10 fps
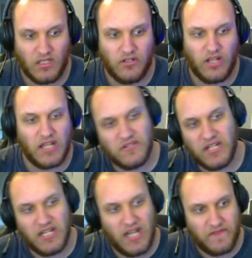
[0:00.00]
Okay, you
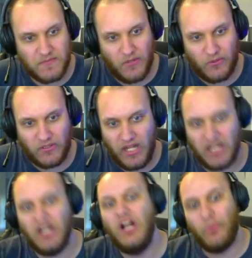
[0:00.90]
didn't have a smoke
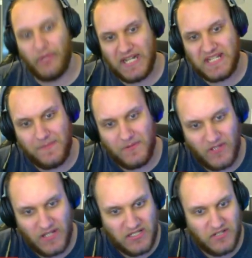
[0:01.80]
grenade. What I
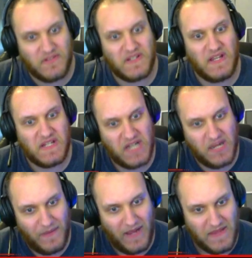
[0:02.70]
typically do is I stand
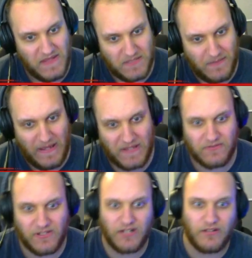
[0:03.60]
behind these pallets
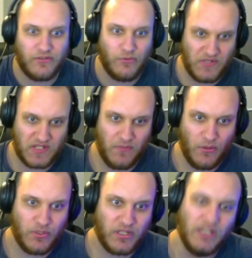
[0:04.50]
right here and throw a
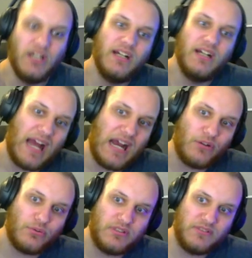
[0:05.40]
smoke
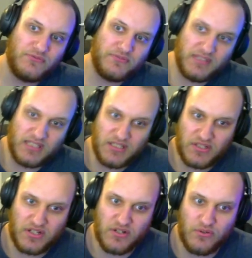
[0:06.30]
out
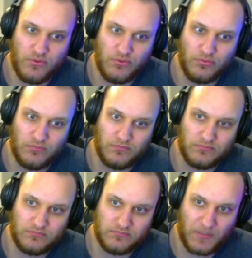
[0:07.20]
into
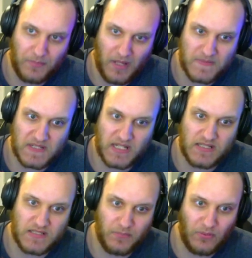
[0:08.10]
the bomb
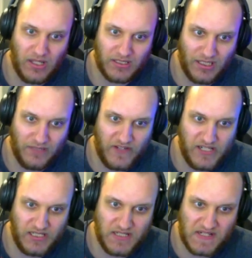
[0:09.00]
site to block off
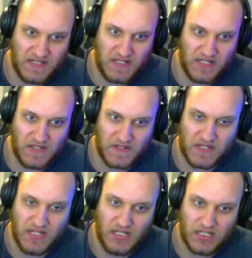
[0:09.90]
any CTs
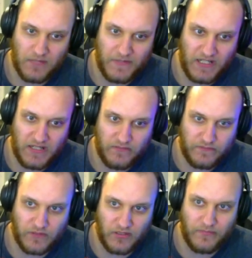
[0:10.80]
coming in
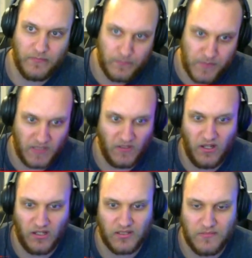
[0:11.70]
from
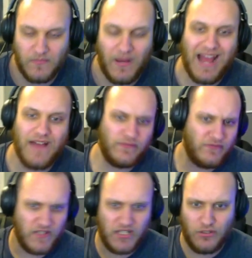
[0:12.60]
B-long. I have a
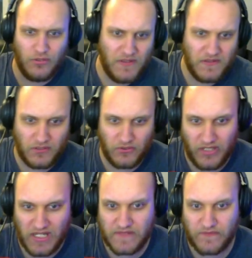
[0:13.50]
video on the
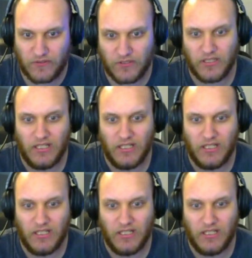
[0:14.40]
grenades for